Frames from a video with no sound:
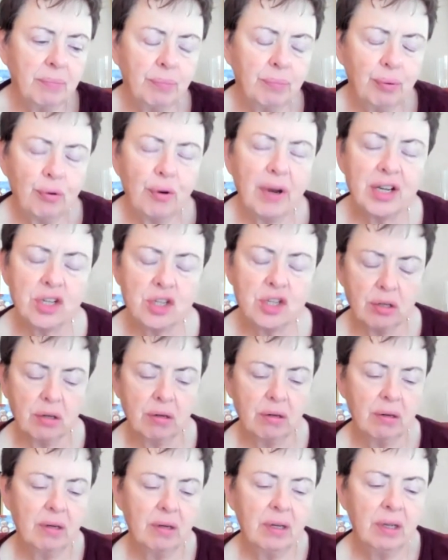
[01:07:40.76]

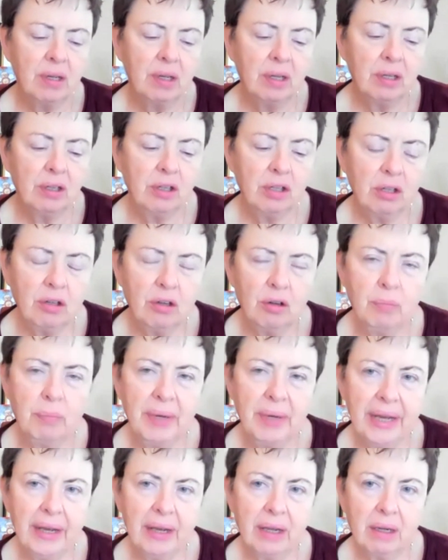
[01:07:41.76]
pressure to go
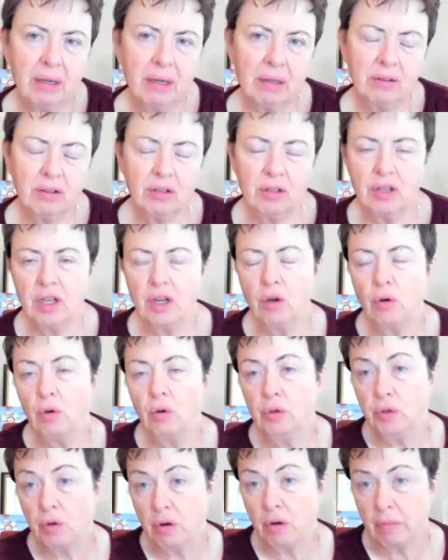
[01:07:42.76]
back to the
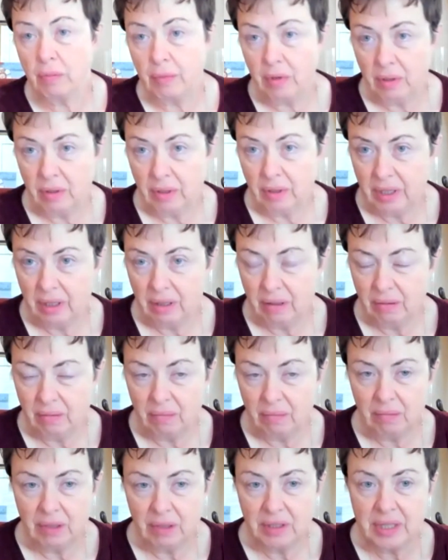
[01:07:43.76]
old normal
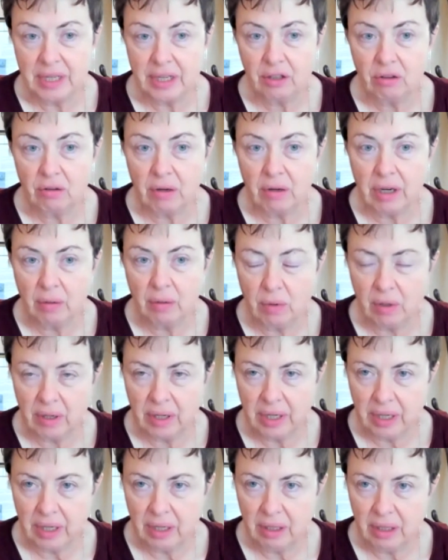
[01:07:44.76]
in the sector I
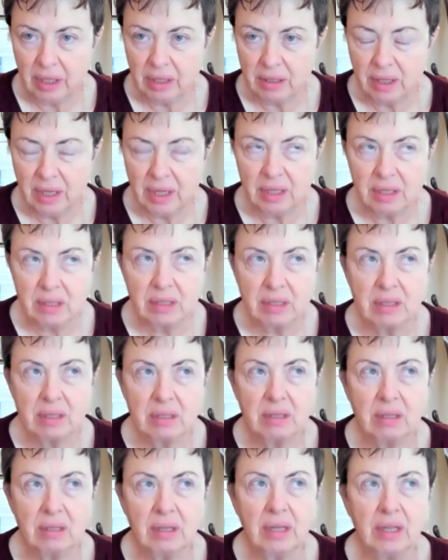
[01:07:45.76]
work in.
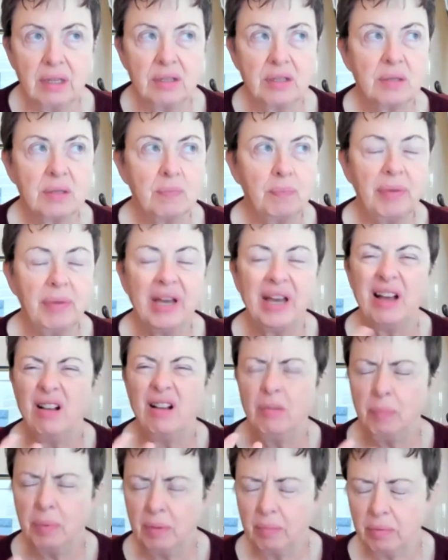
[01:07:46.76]
It's
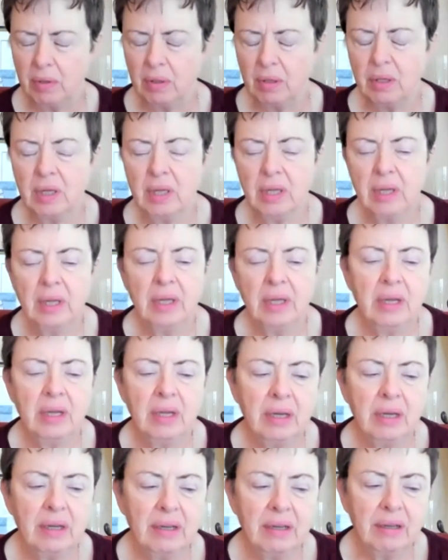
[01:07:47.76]
palpable.
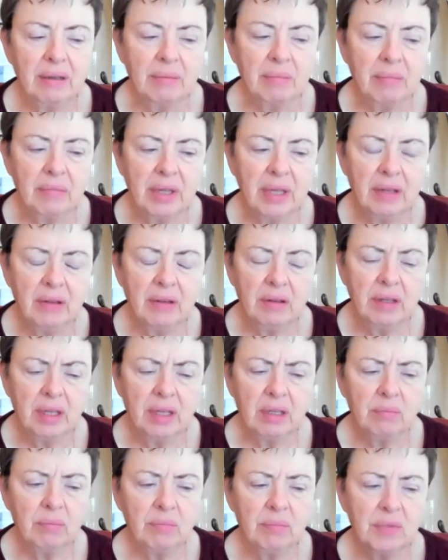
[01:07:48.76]
And
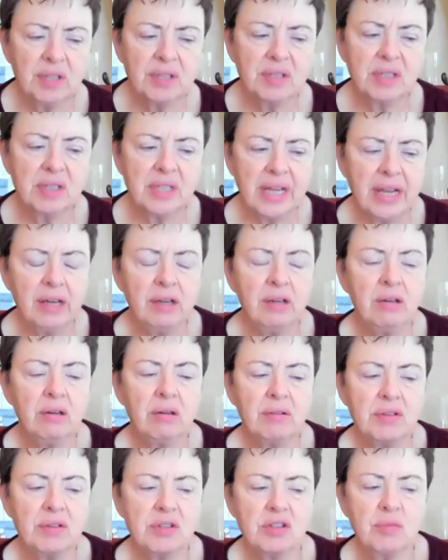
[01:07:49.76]
the
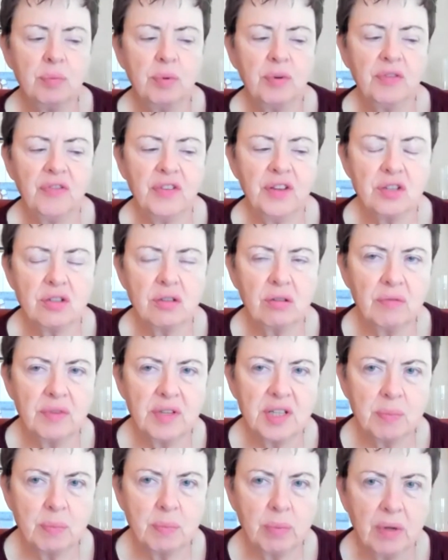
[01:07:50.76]
standard superficial
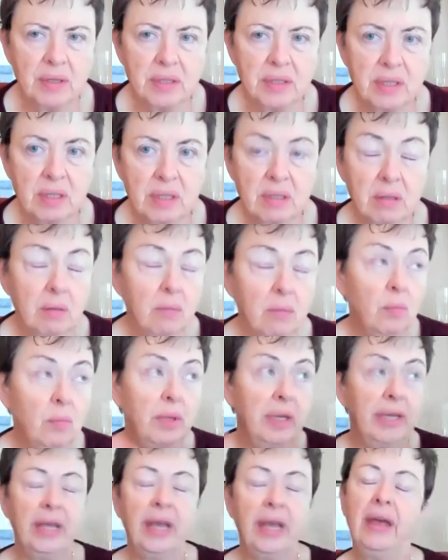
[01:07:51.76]
responses,
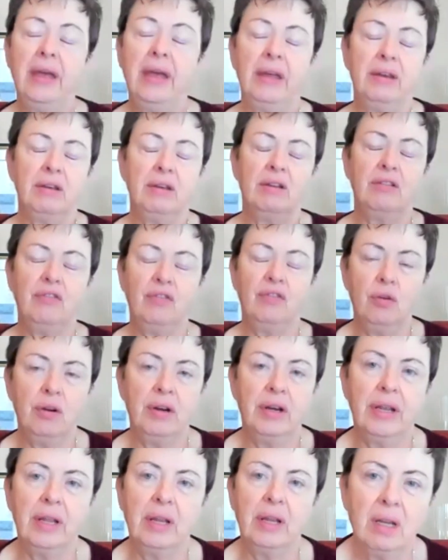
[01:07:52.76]
we can't
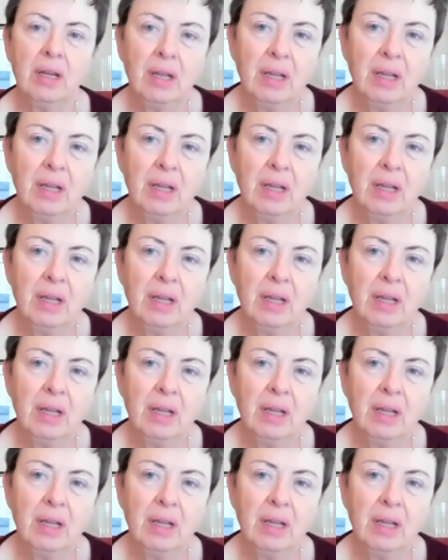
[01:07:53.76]
afford it